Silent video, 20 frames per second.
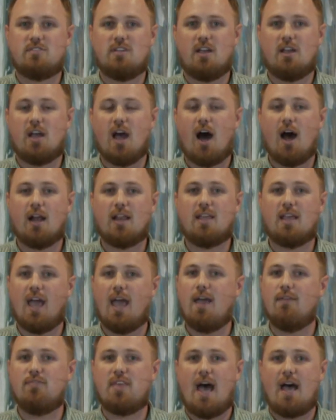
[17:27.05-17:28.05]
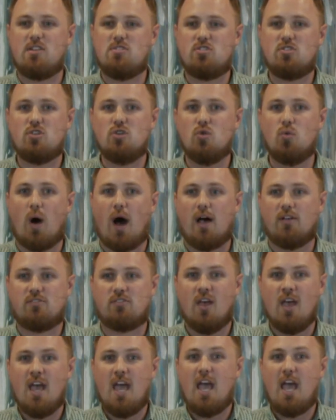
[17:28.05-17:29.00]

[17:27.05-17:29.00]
And God gave that to us